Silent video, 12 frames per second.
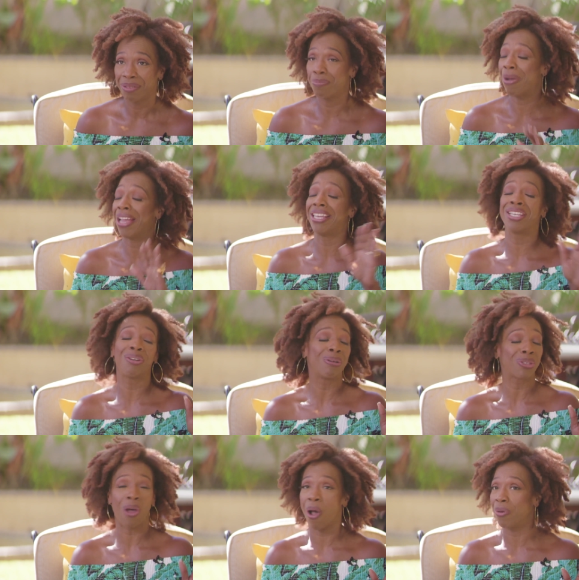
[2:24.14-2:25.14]
My ego
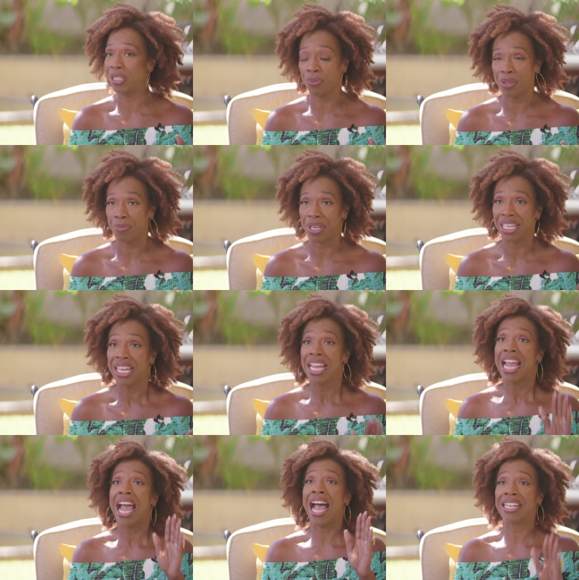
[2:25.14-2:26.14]
is always with me.
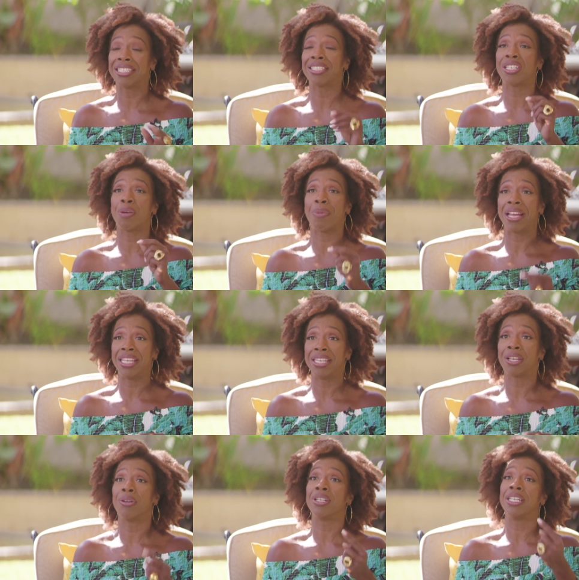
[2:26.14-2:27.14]
I just tell my
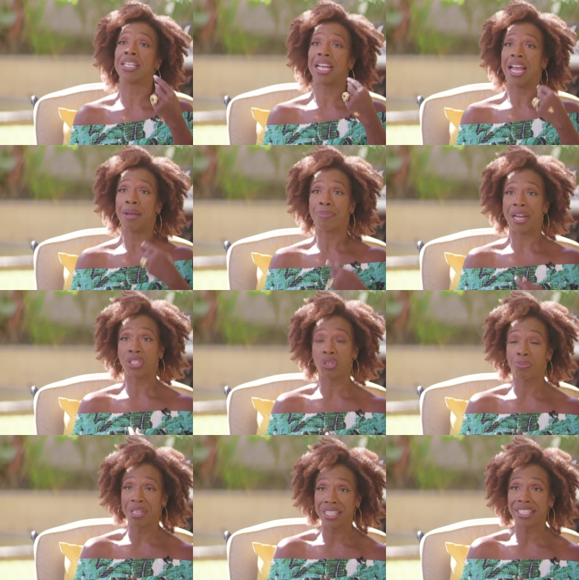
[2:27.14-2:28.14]
ego, look, my
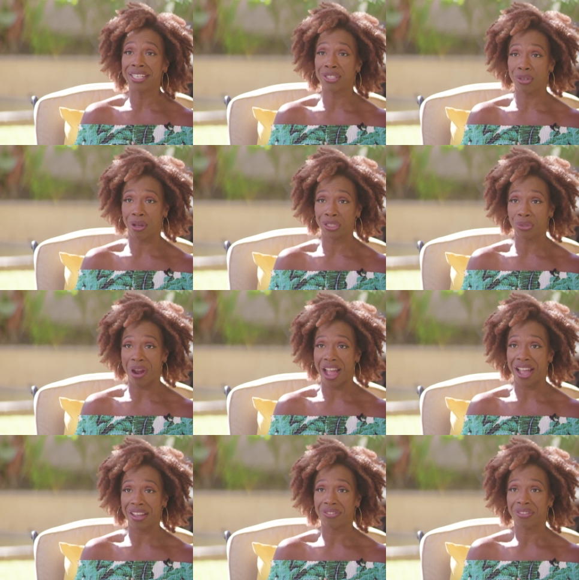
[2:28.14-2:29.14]
humility is going to
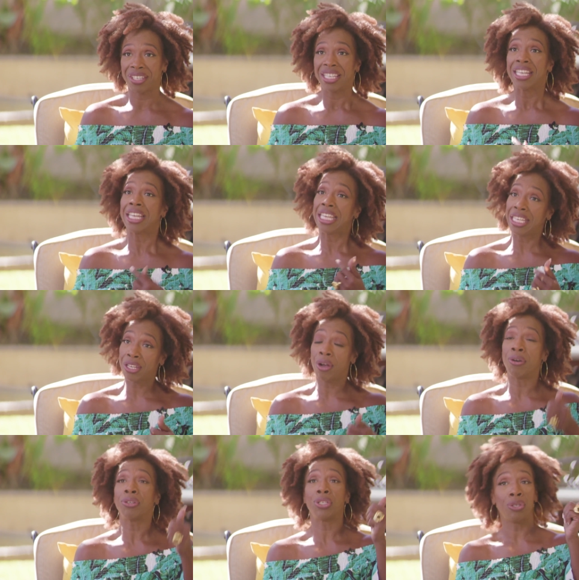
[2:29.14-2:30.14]
drive.
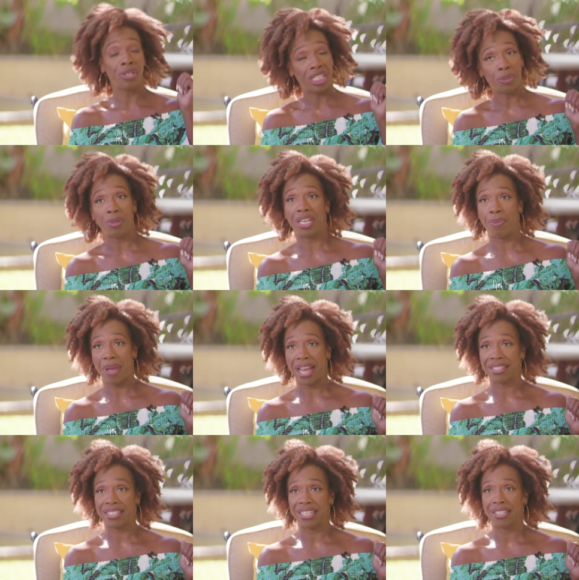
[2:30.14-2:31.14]
Ego, you need to be in the
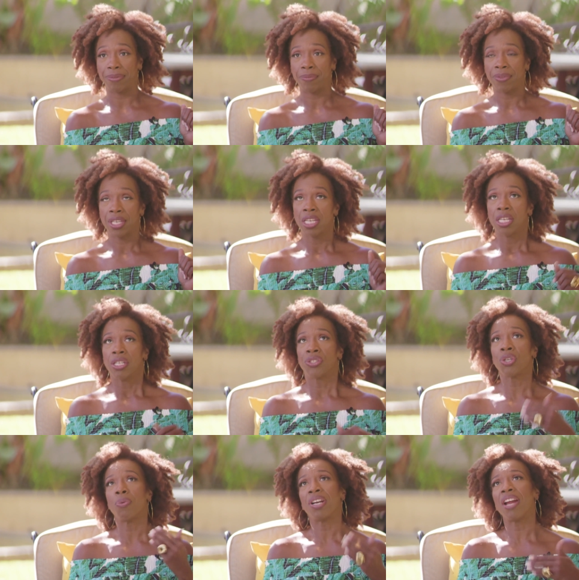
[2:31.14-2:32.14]
back seat.
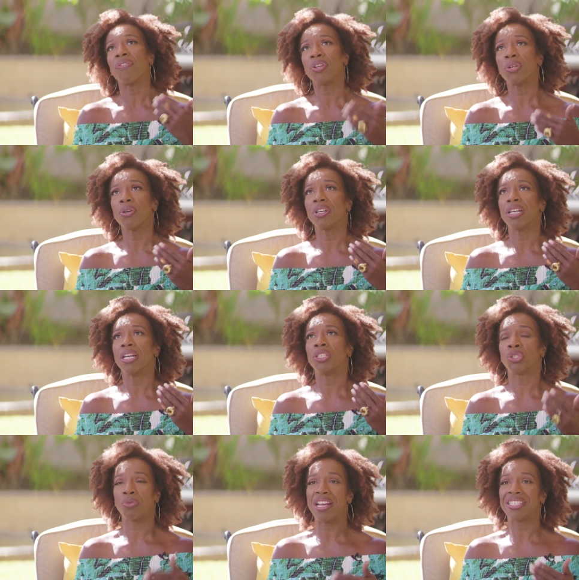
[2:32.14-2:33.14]
So whenever you're
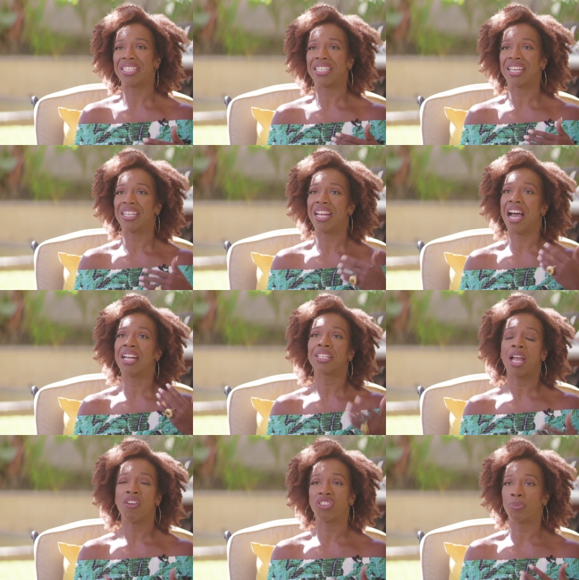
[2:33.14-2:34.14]
addressing an
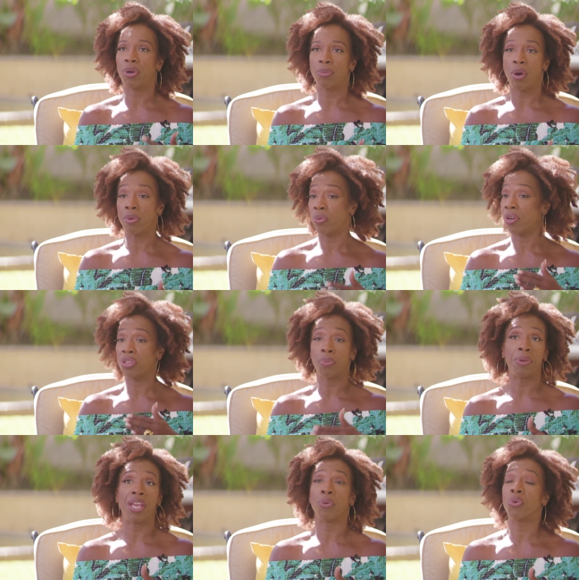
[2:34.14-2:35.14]
uncomfortable moment, whether
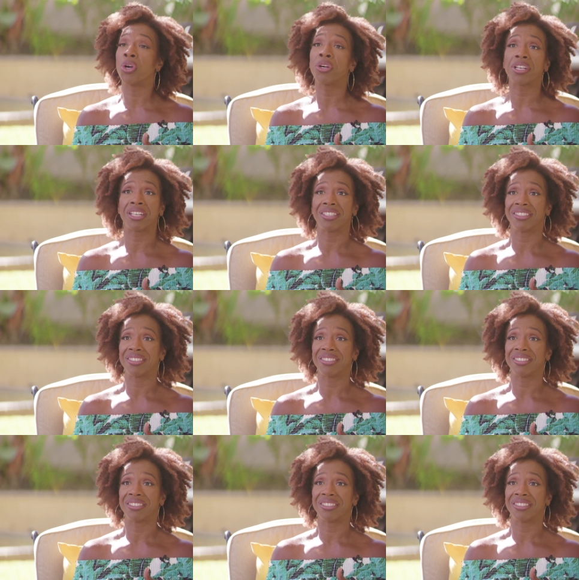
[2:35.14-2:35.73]
it be at work,